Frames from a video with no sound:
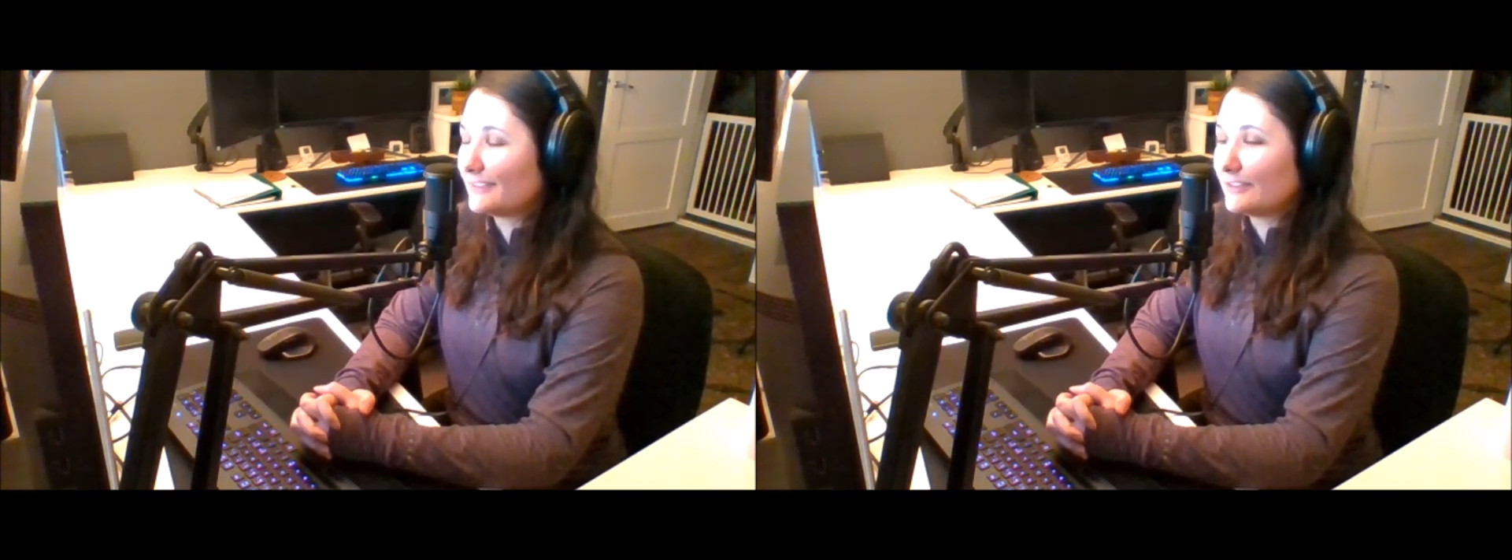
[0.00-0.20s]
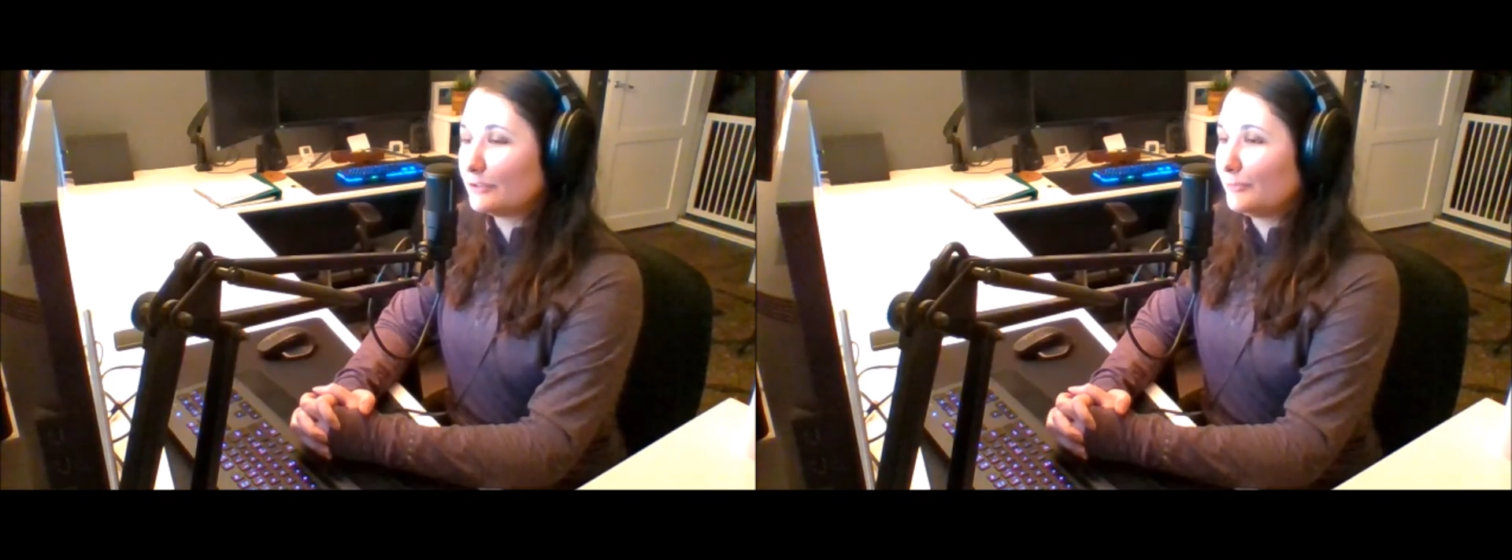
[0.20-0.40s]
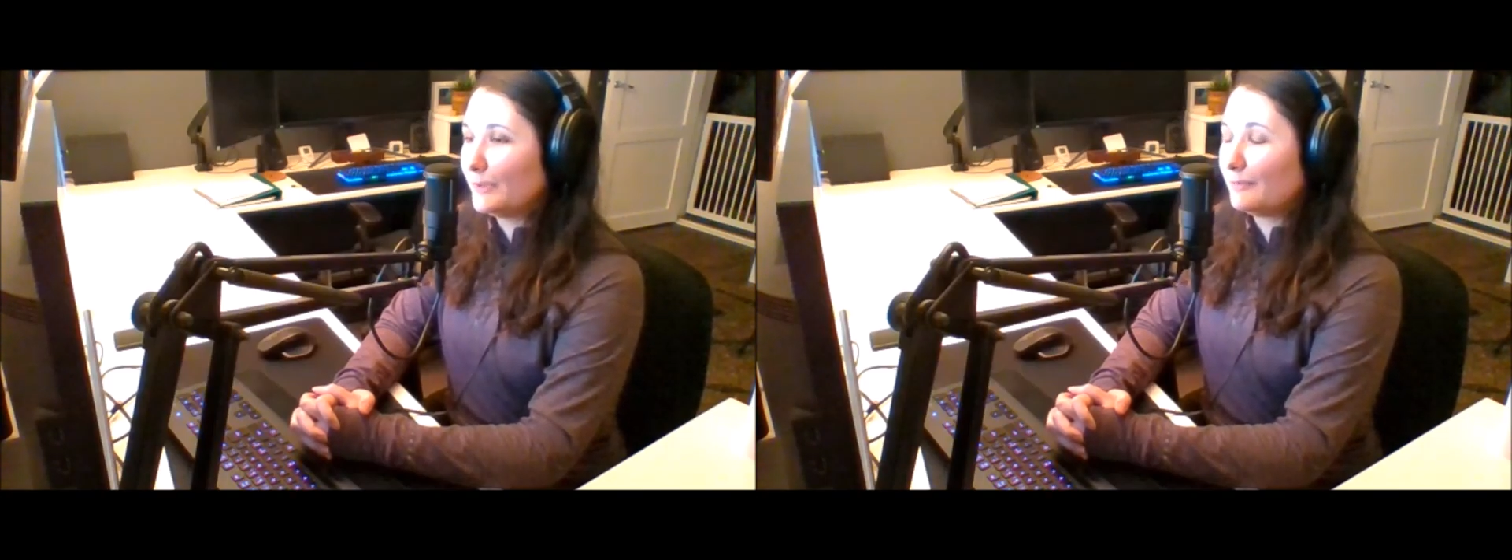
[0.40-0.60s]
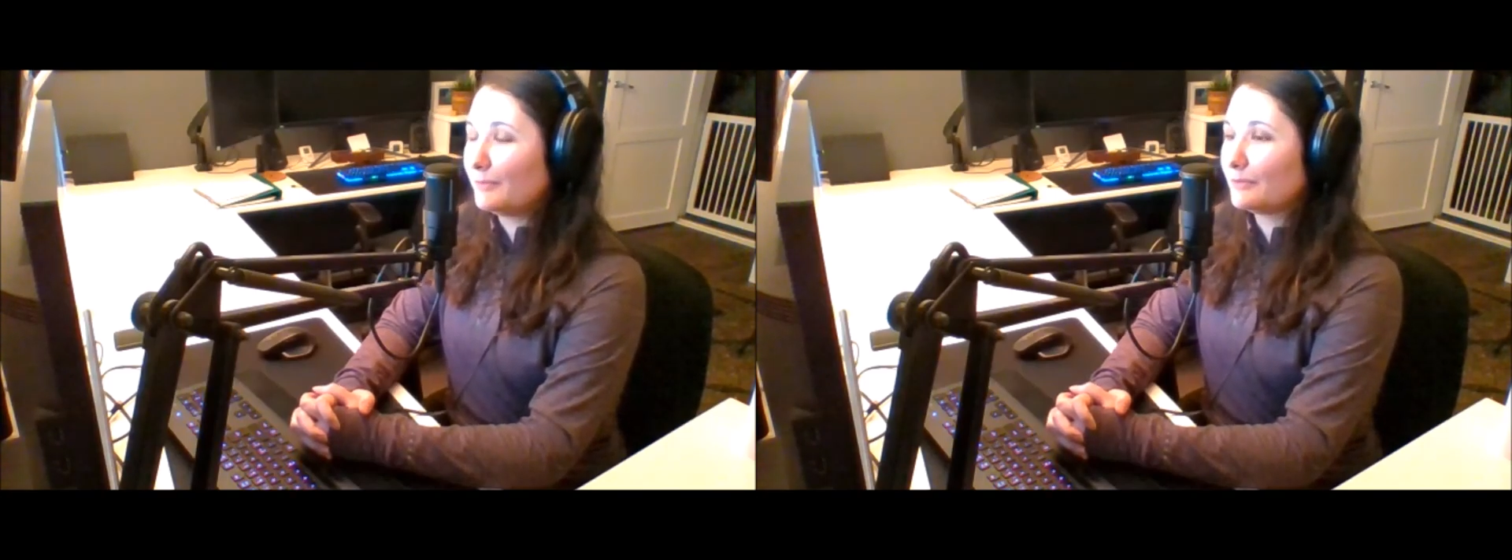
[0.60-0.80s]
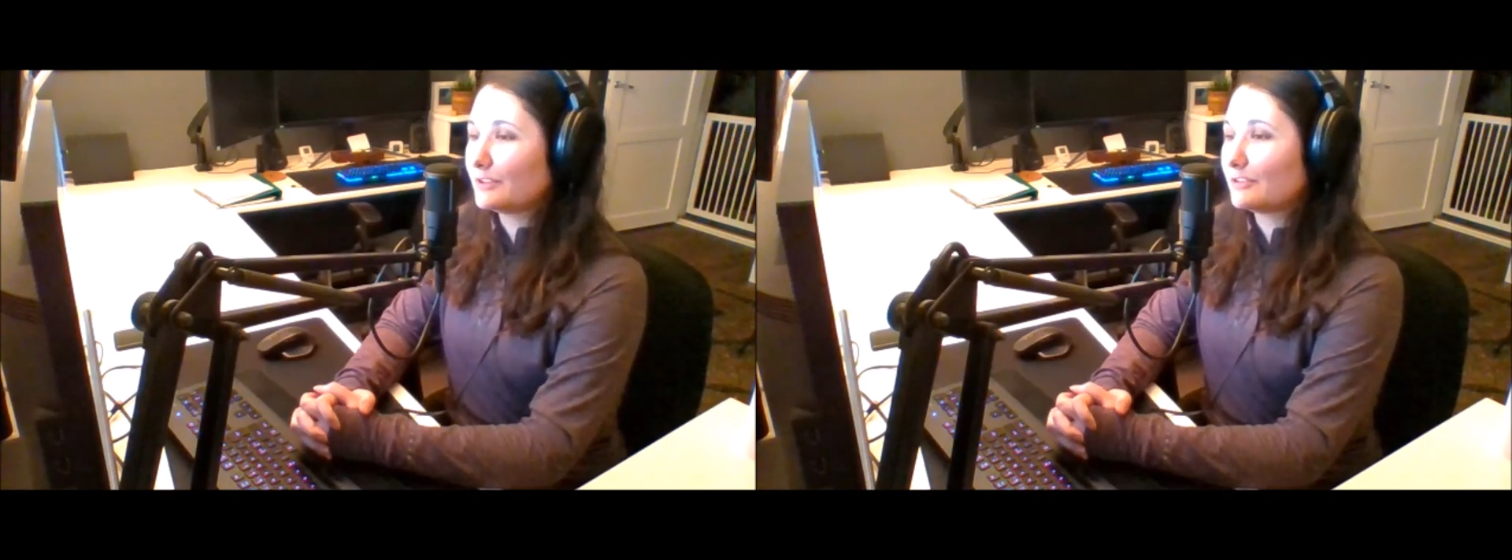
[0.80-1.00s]
those
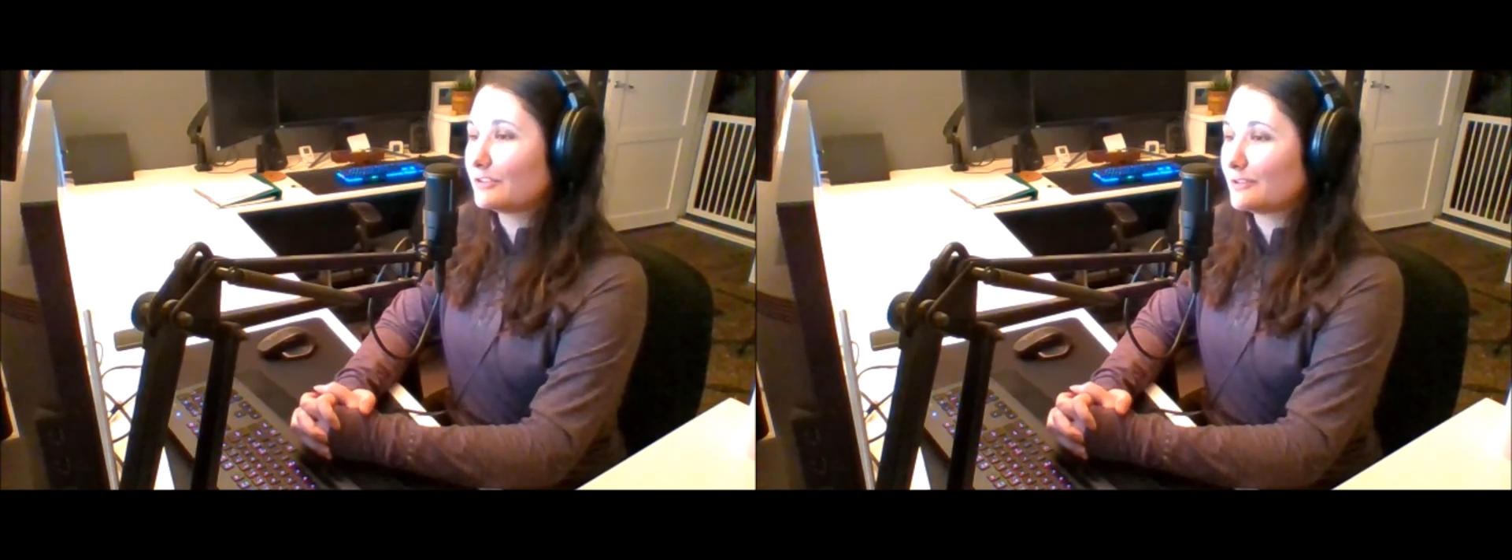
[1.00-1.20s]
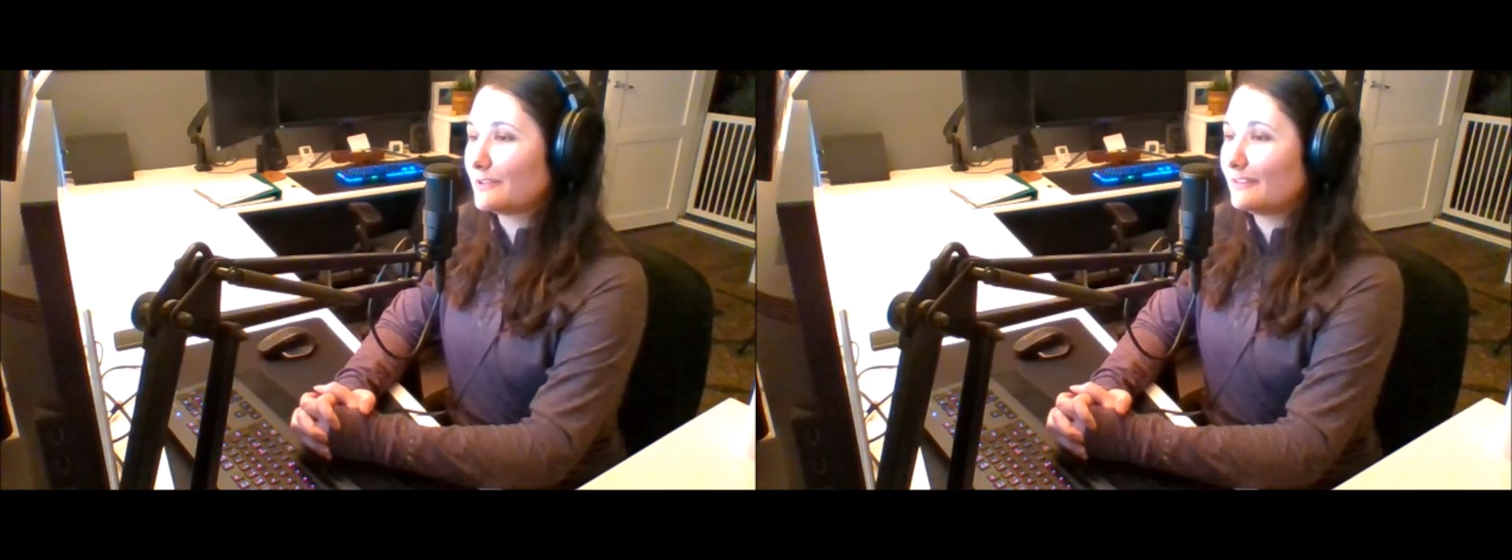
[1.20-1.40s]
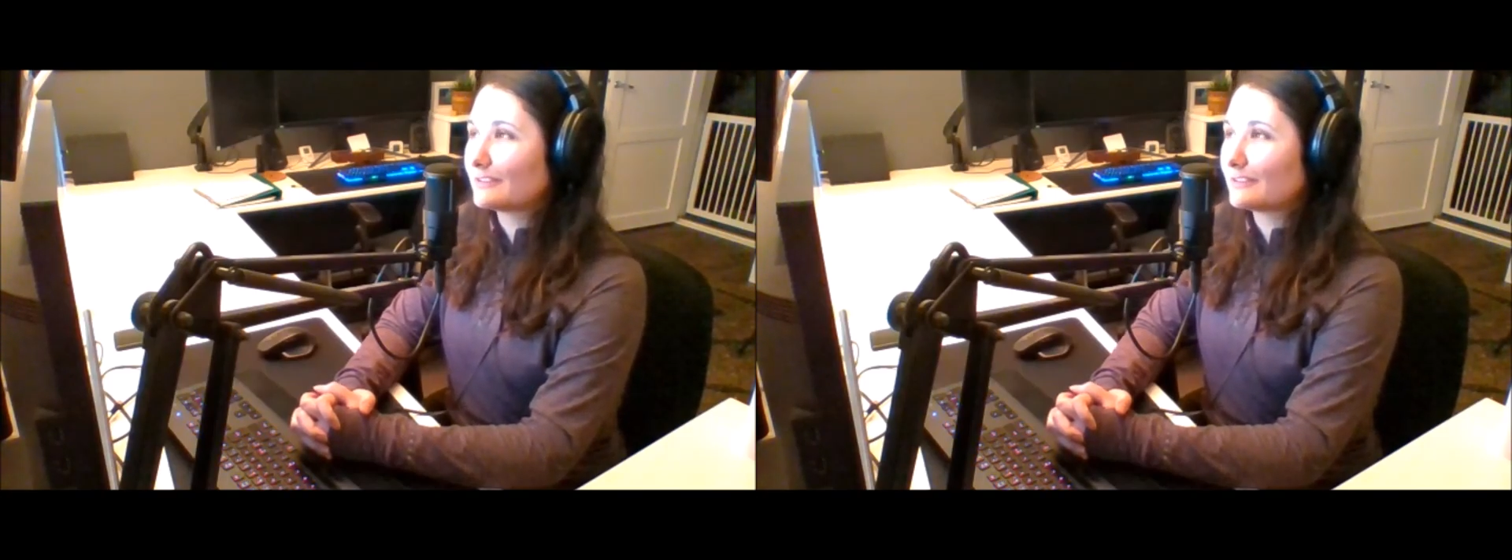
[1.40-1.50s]
people you, you're